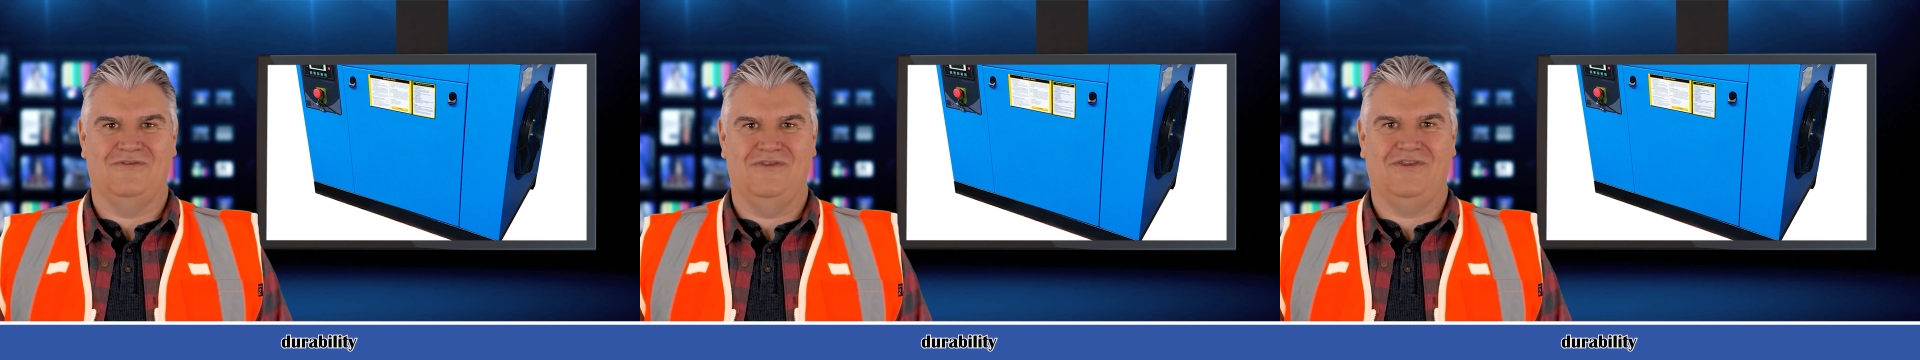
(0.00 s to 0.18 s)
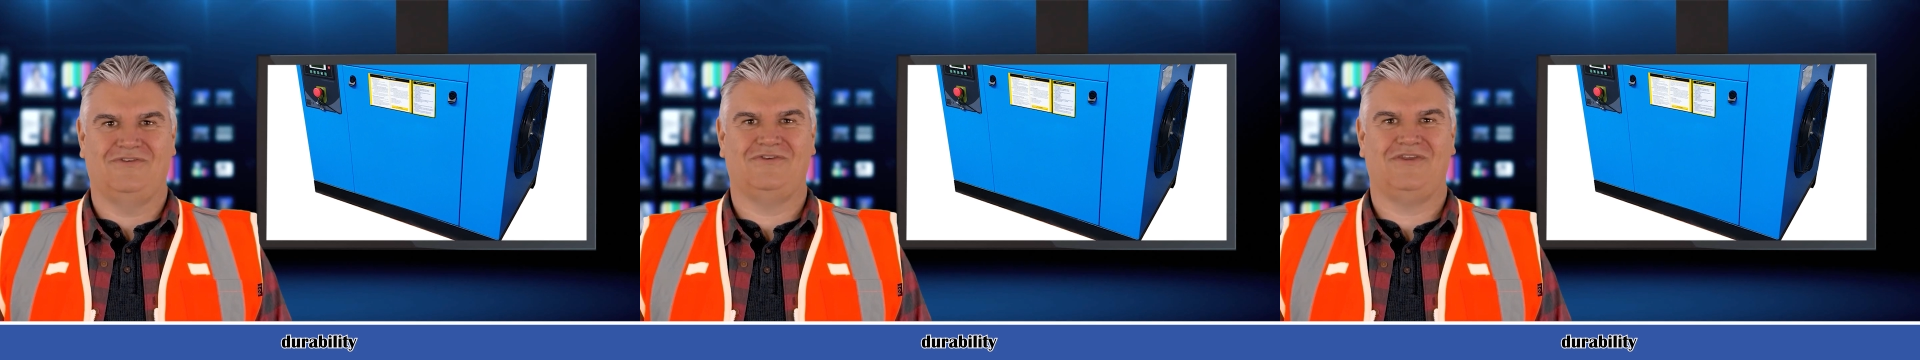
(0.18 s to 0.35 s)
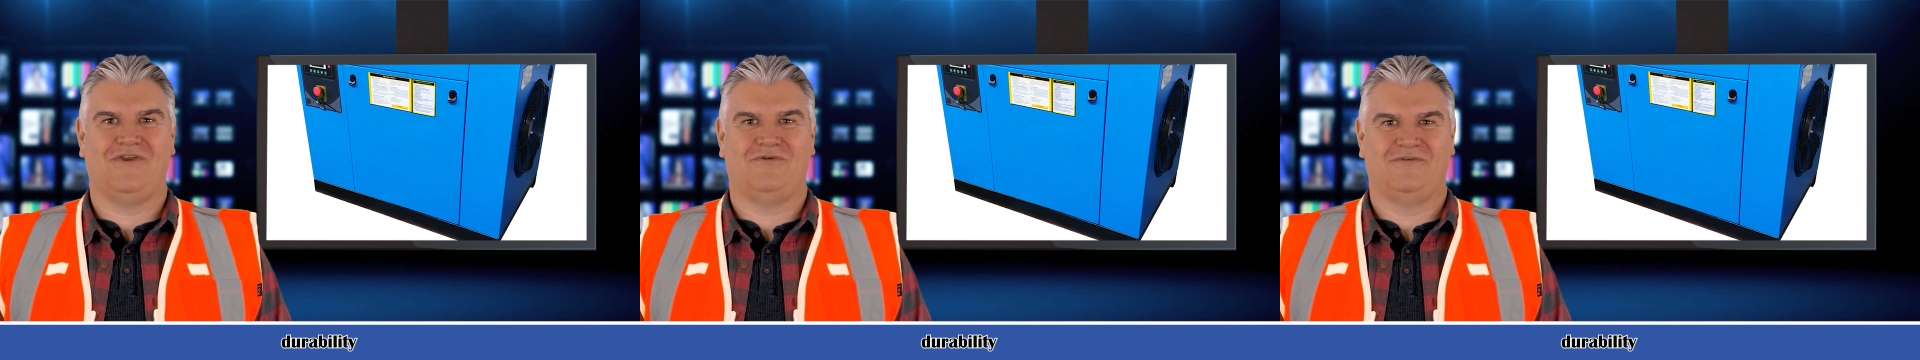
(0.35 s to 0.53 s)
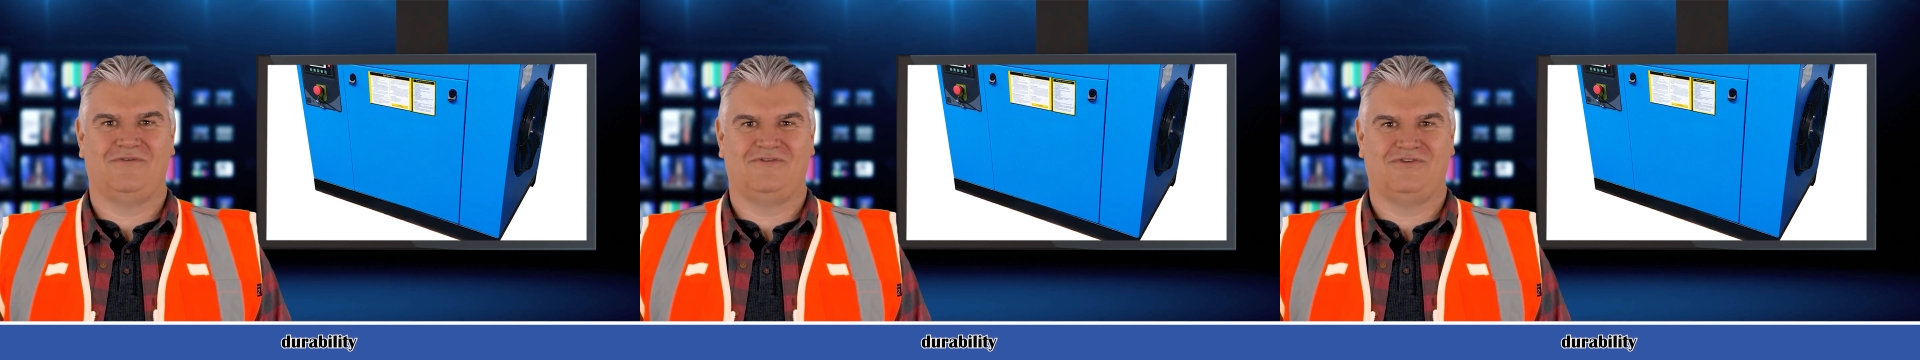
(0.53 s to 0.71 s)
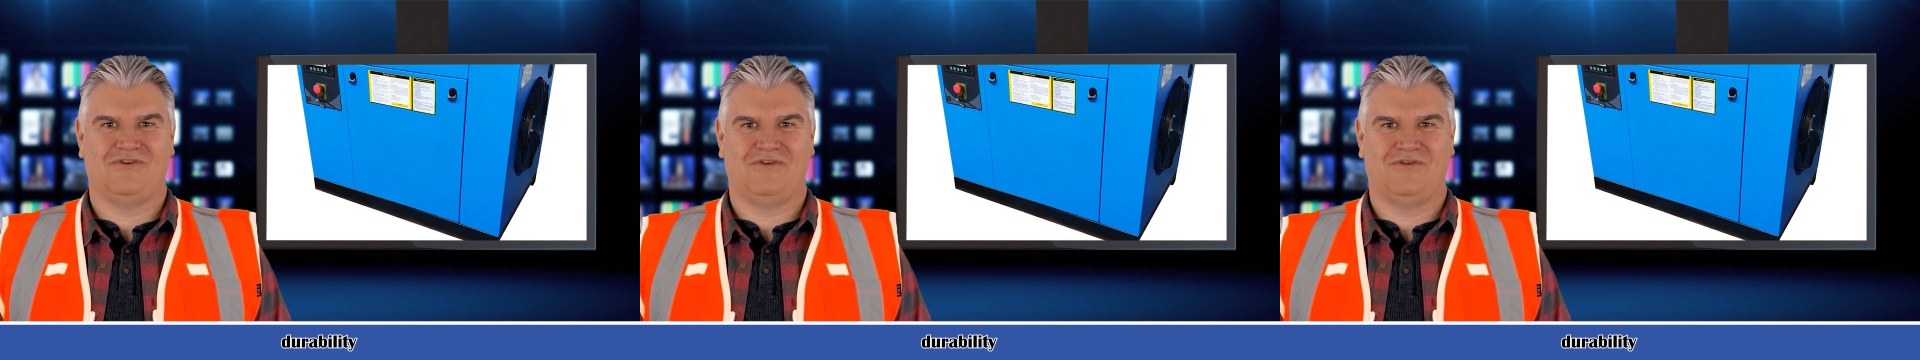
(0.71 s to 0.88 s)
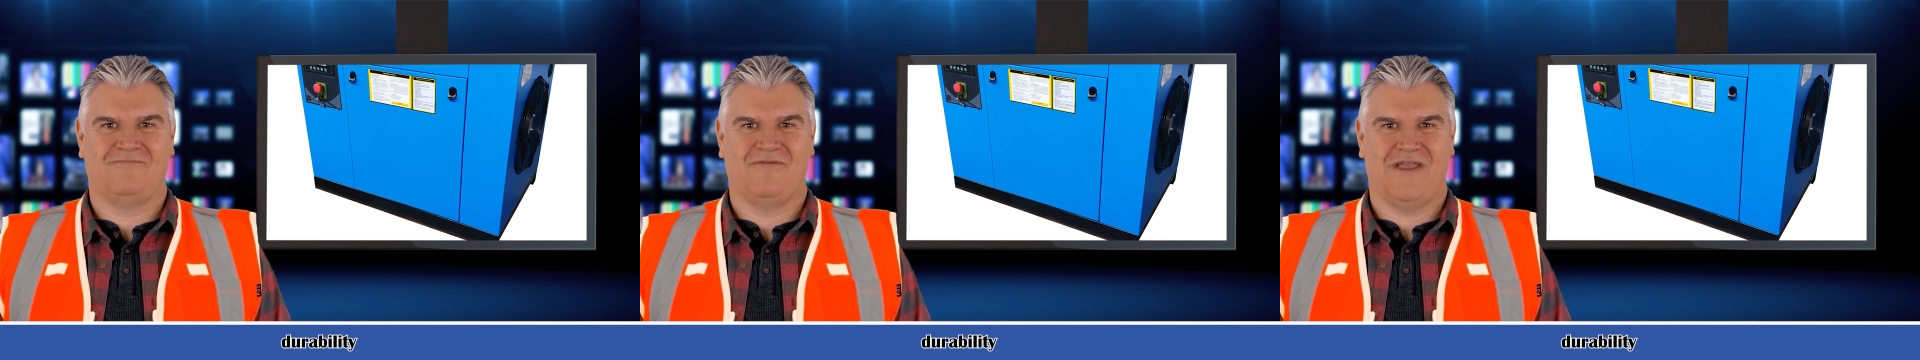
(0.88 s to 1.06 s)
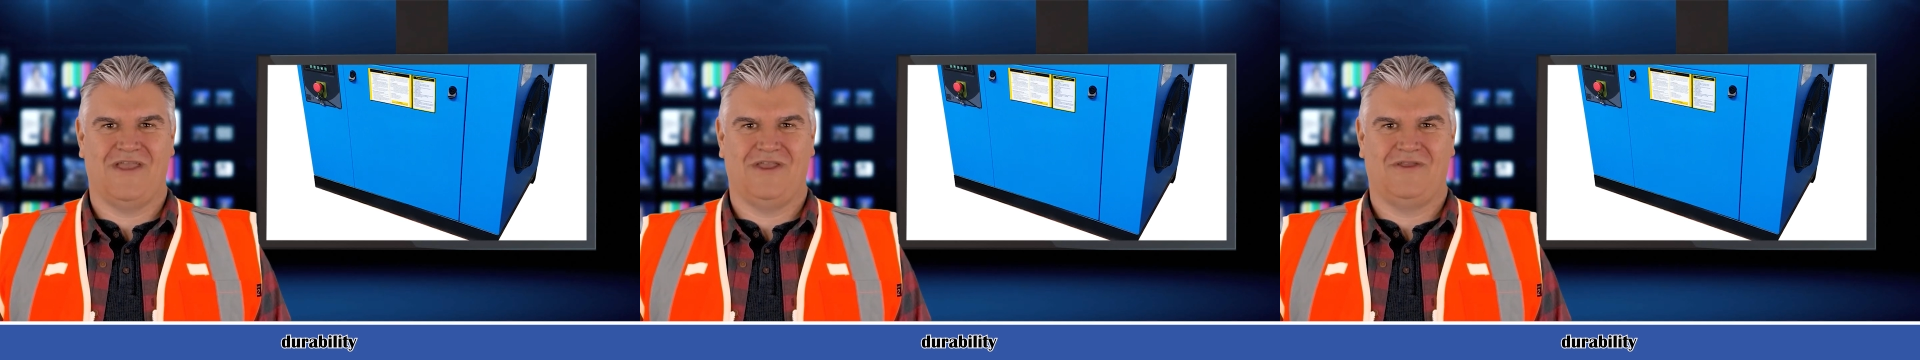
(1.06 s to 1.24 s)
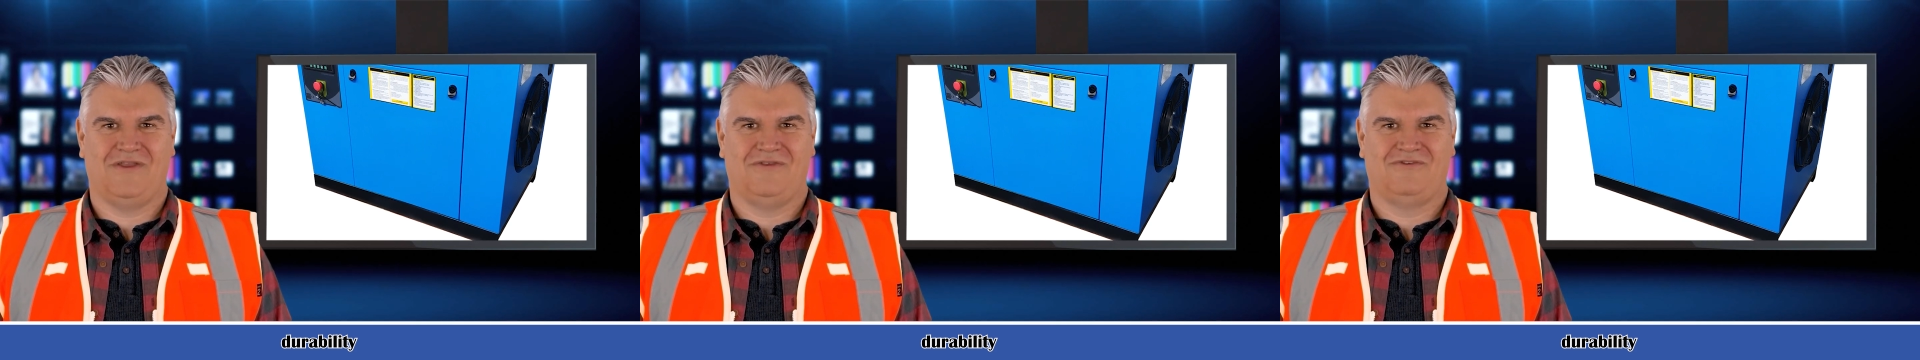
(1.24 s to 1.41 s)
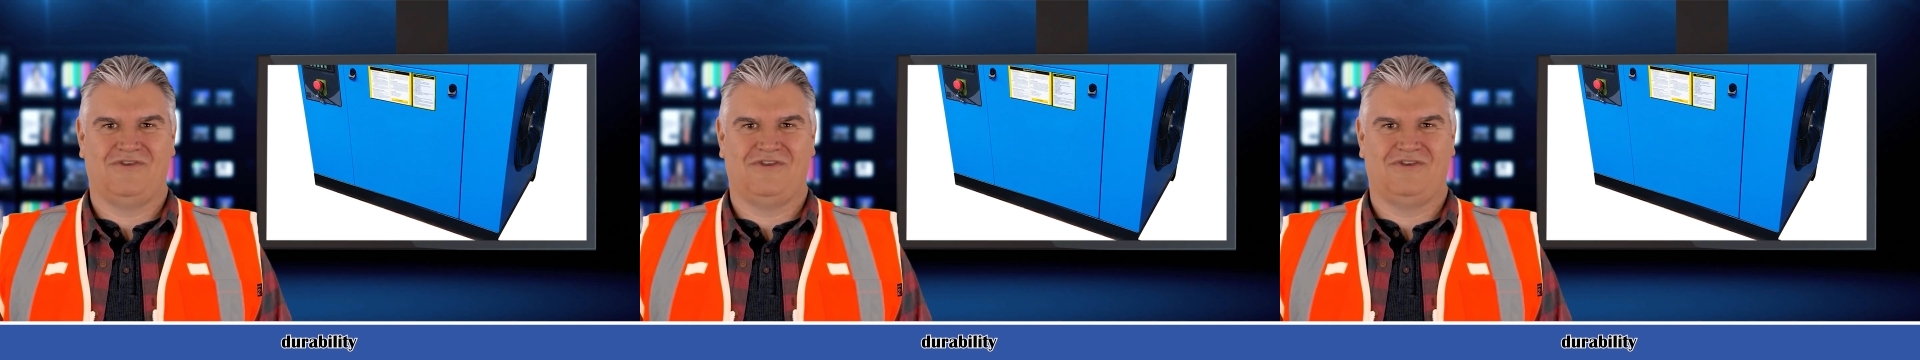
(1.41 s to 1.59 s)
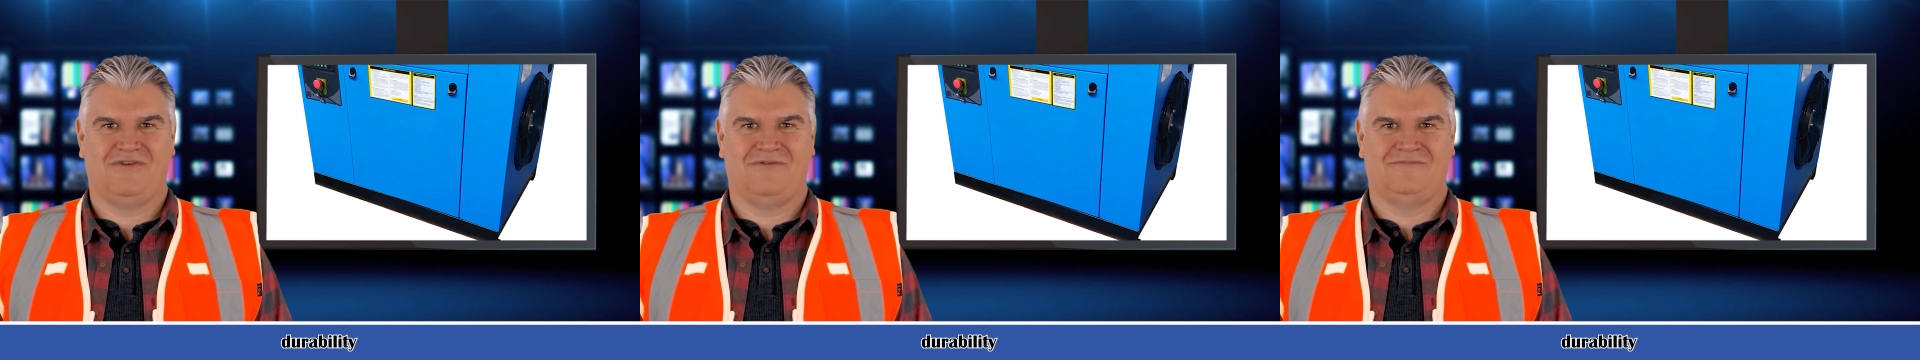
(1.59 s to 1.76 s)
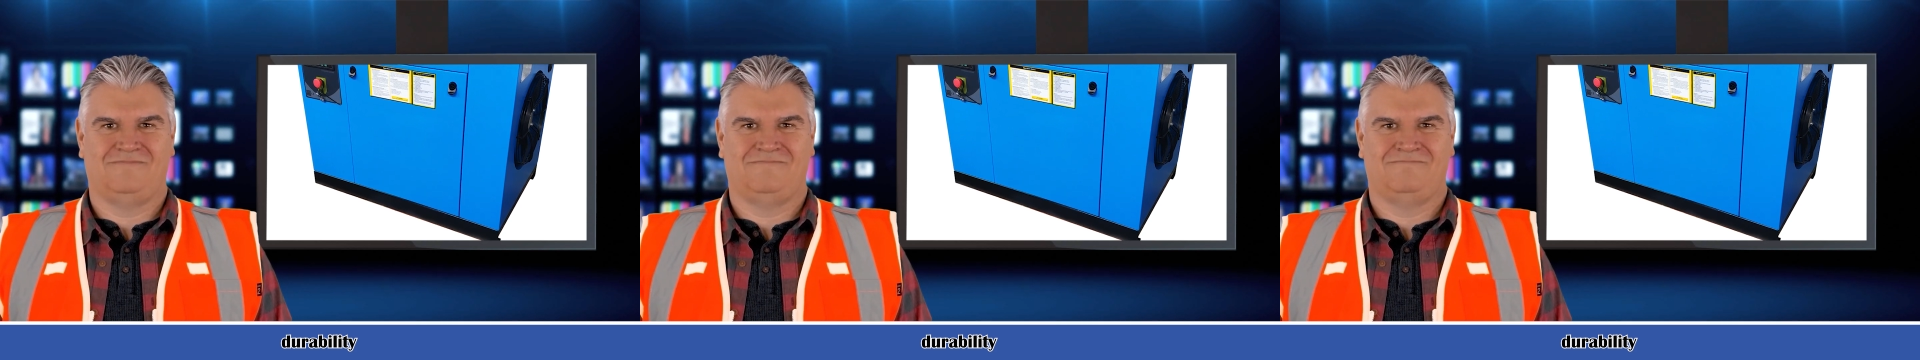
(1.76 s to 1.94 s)
consult certified
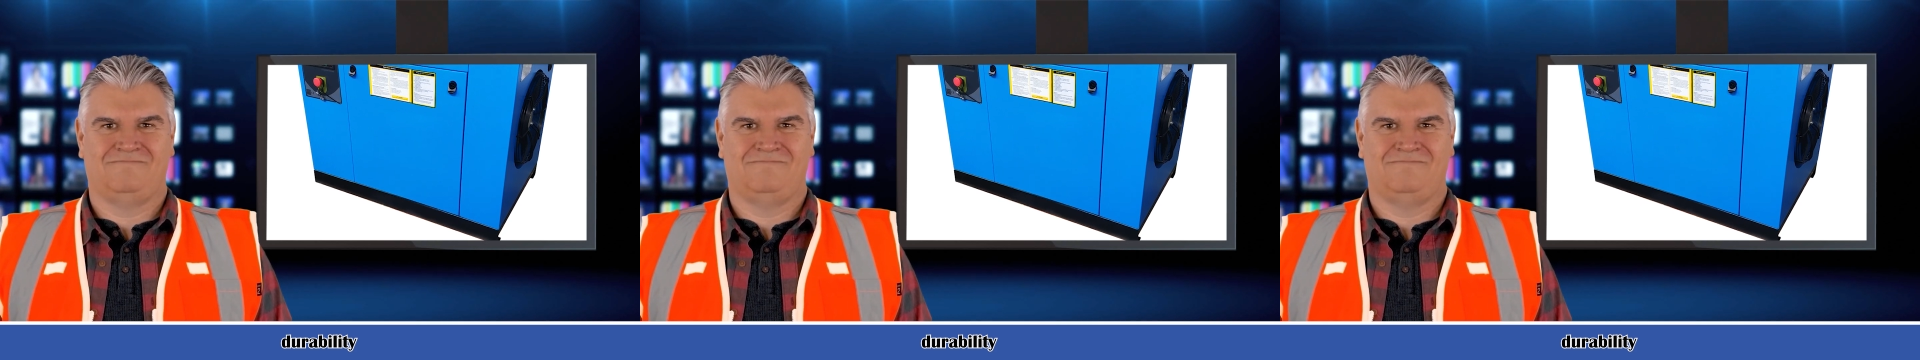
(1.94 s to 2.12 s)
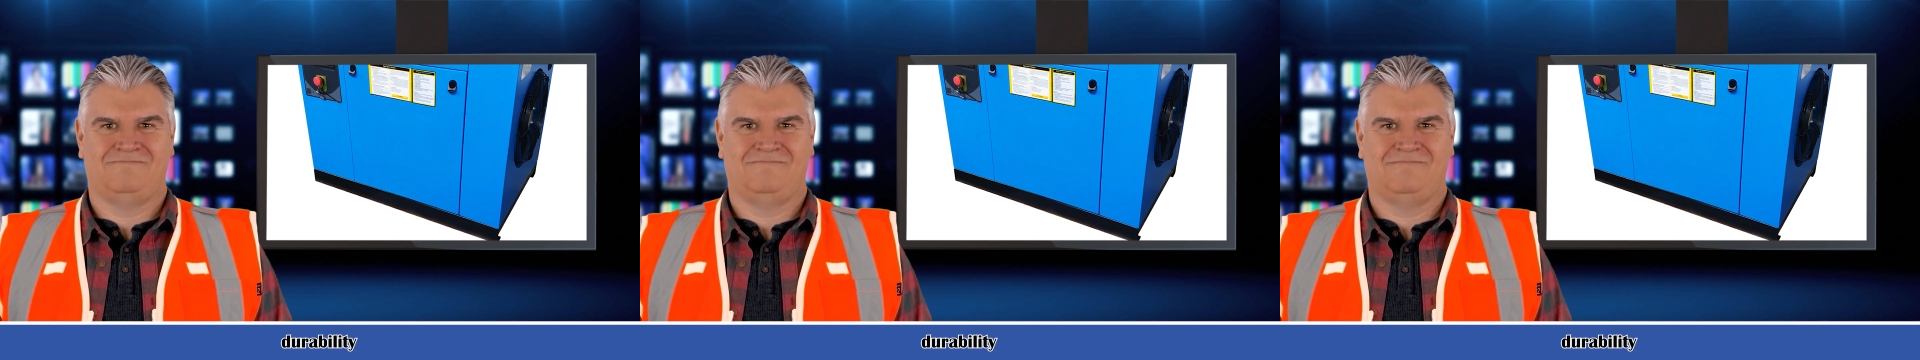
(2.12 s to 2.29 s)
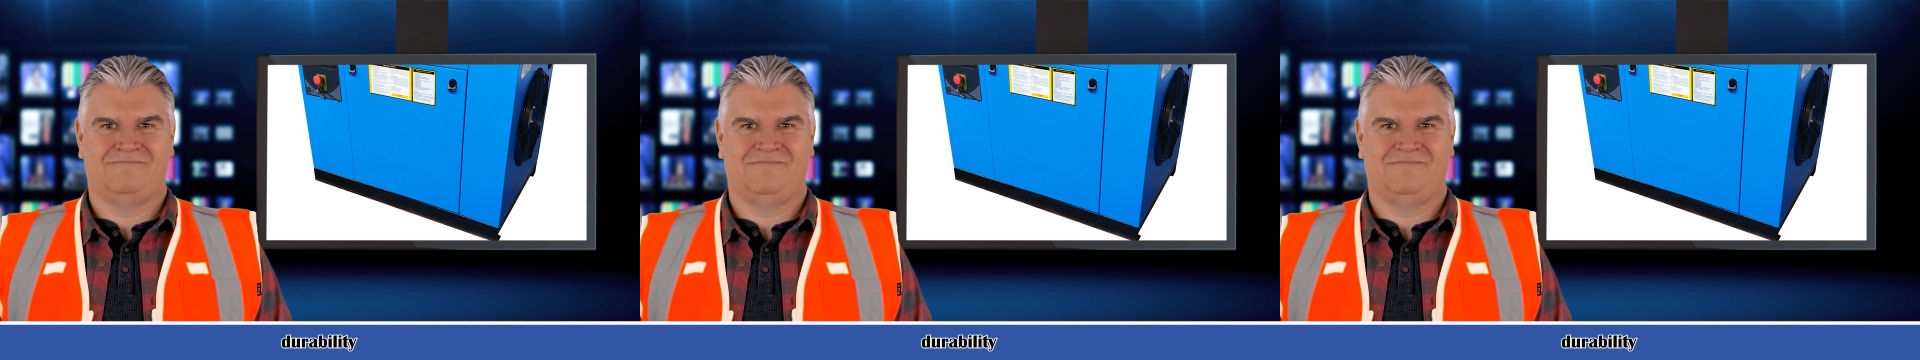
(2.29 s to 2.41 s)
electrician,